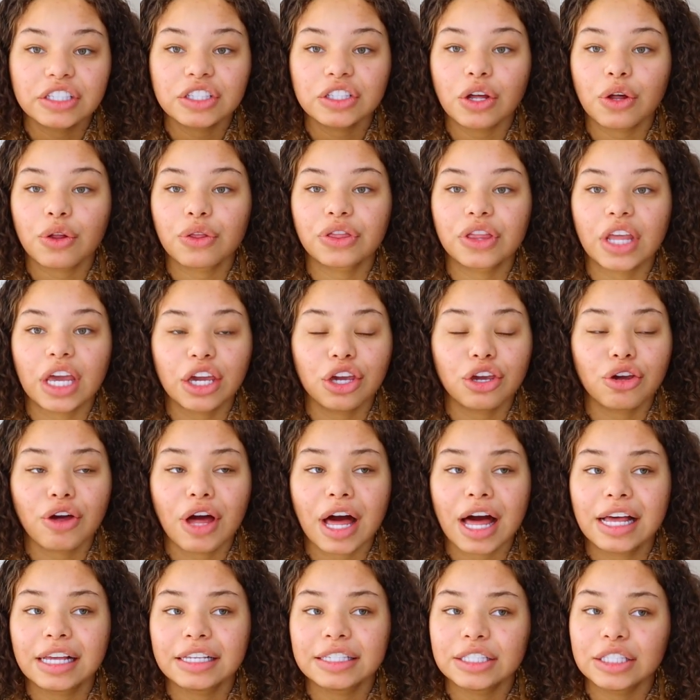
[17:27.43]
so thank you
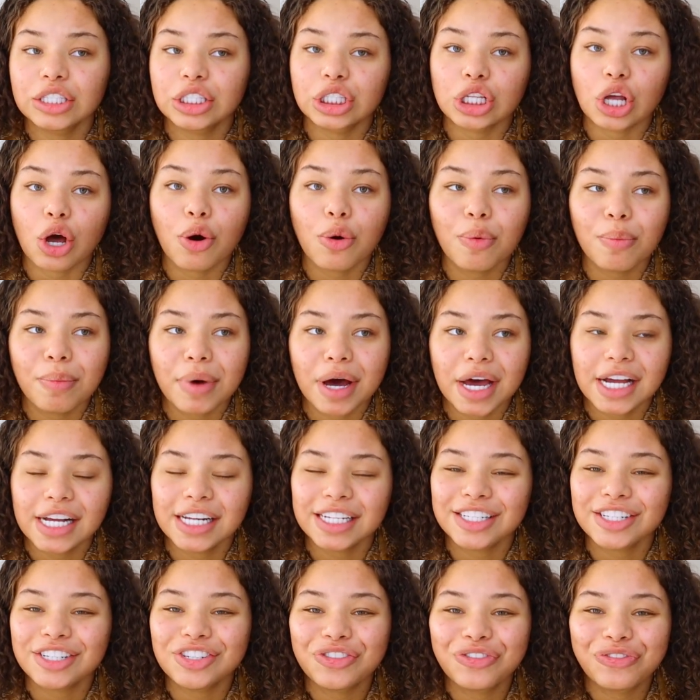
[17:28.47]
guys so
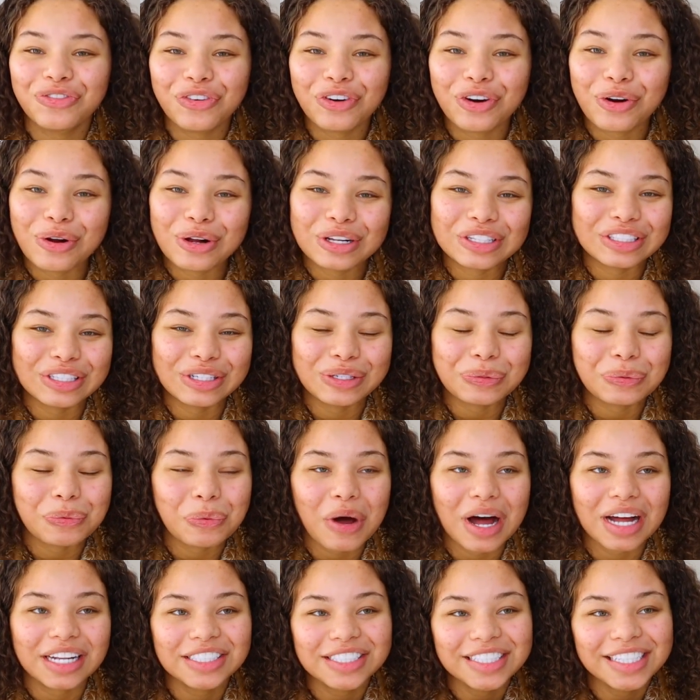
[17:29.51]
much for just
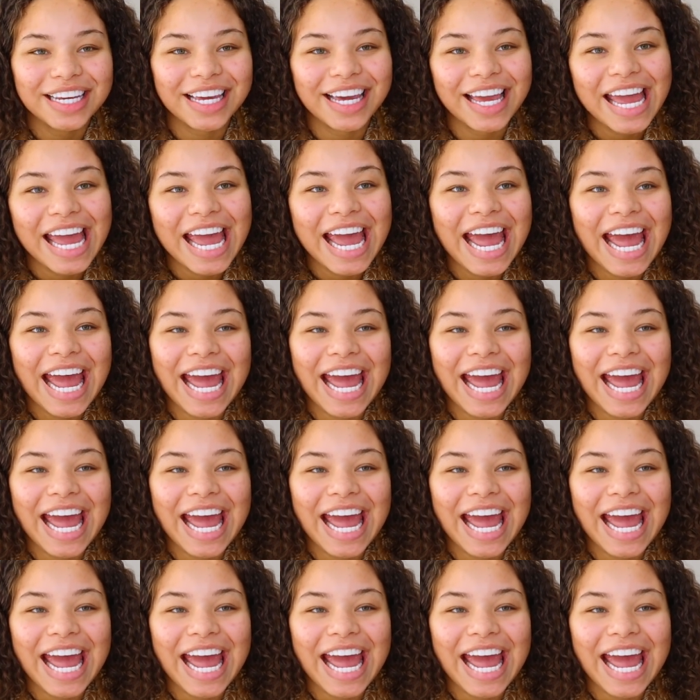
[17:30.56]
watching,